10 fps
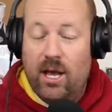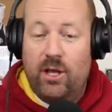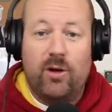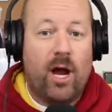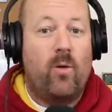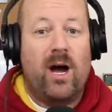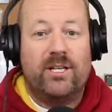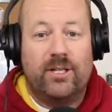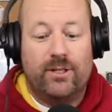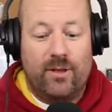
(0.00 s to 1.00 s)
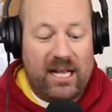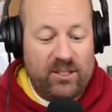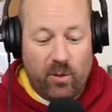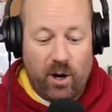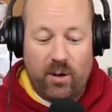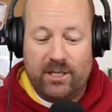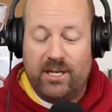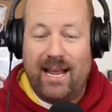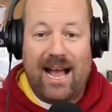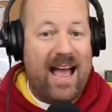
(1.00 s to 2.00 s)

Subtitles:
You got to watch it. So that's what we're going to watch today.